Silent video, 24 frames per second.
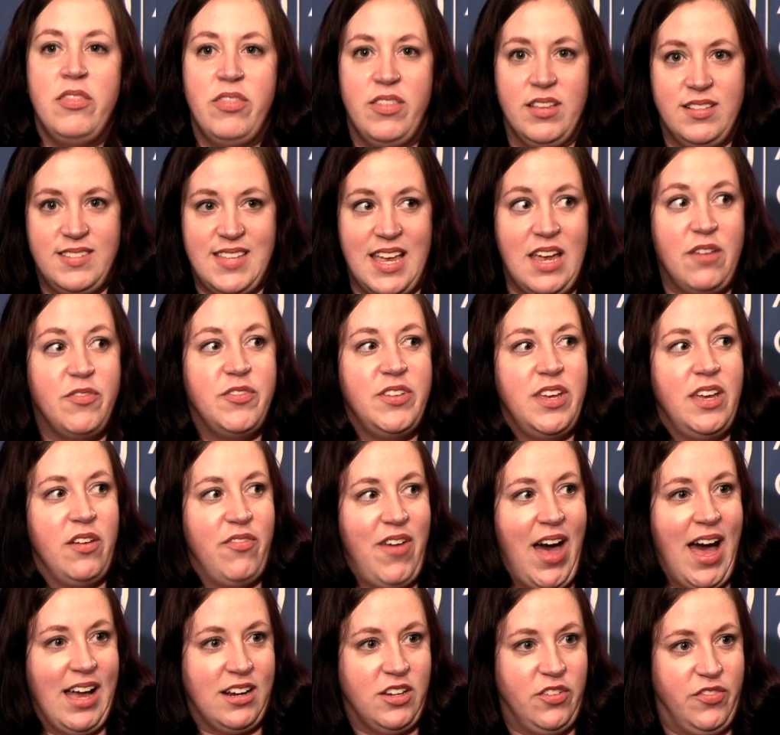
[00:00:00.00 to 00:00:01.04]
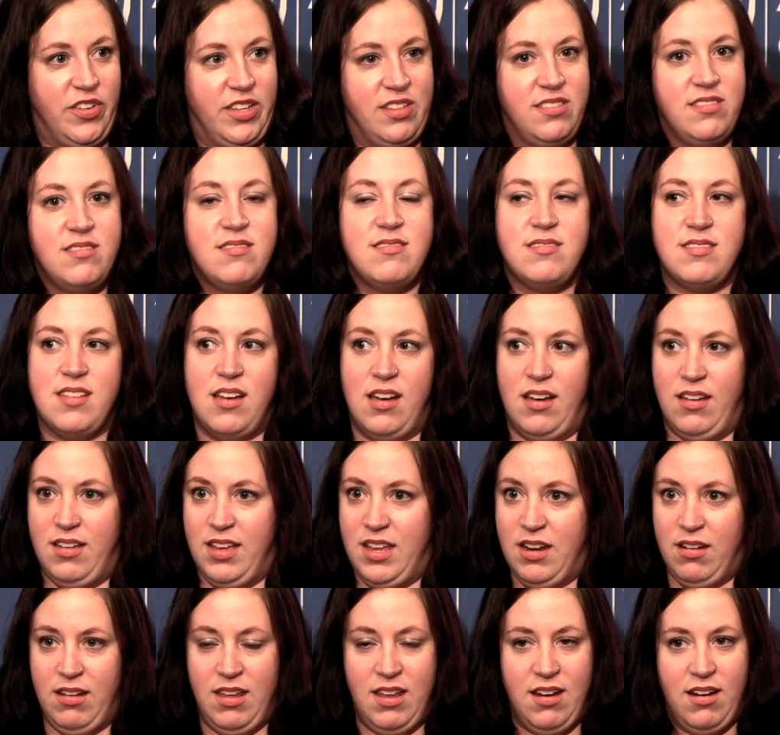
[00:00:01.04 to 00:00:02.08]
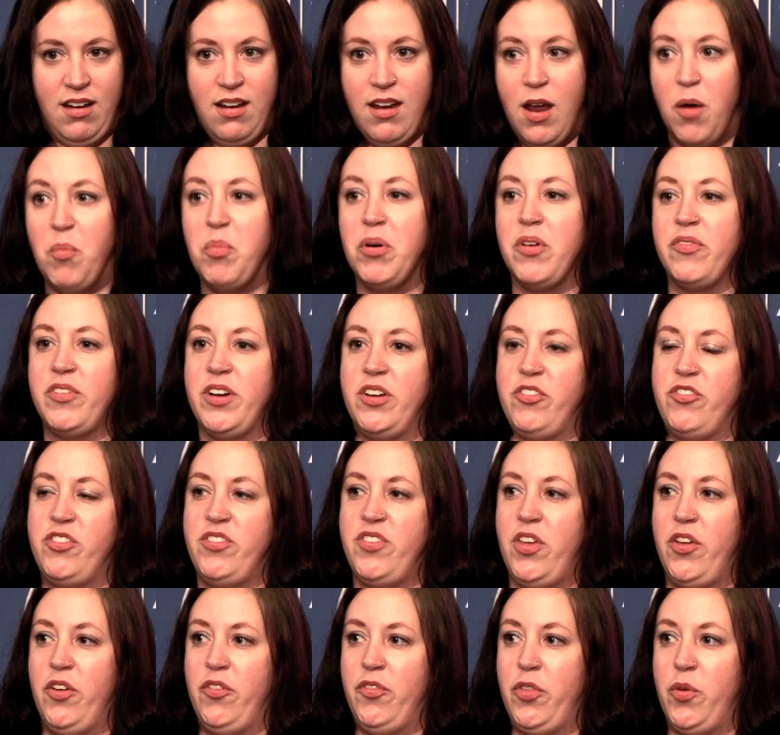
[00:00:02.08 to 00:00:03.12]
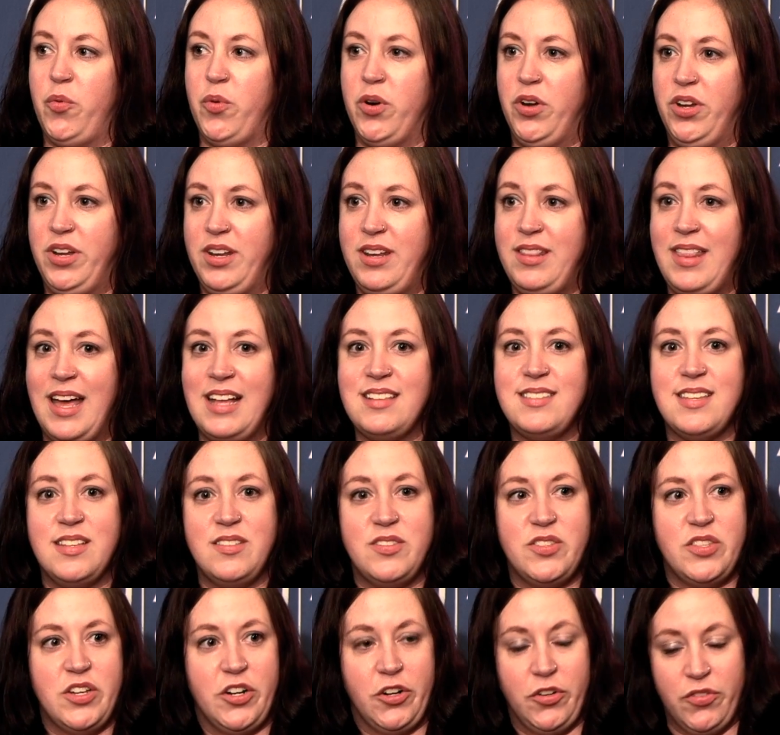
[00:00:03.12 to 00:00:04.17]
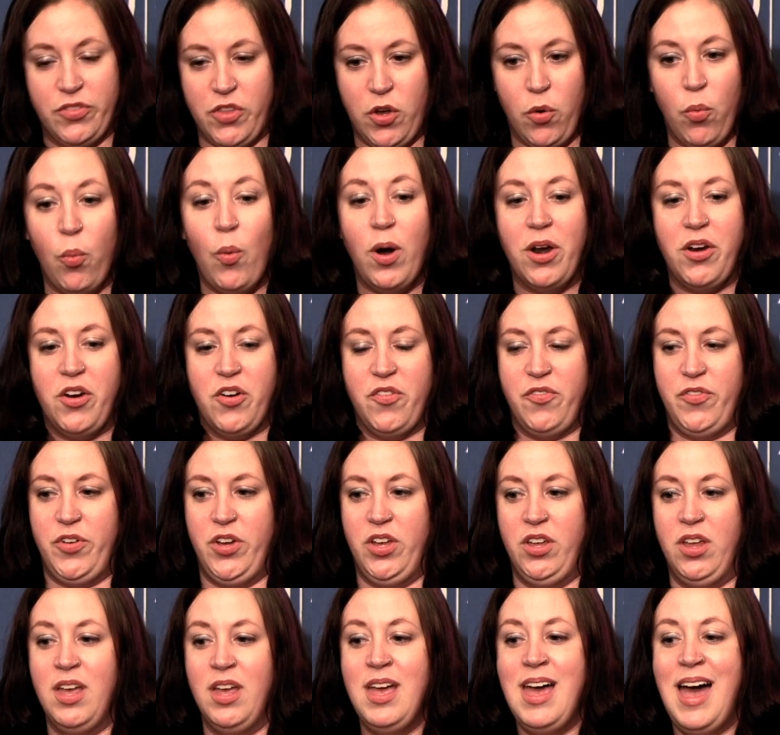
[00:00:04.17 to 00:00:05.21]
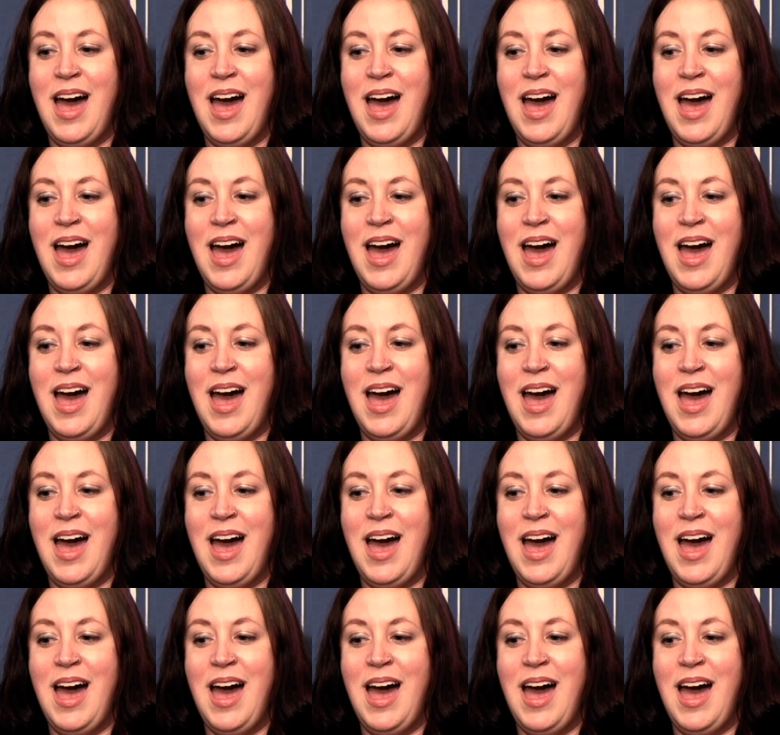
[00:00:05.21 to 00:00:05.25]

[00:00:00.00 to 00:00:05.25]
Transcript: the safety of activists uh, in, in a number of countries all over the world. In that sense, they're, they're wonderful.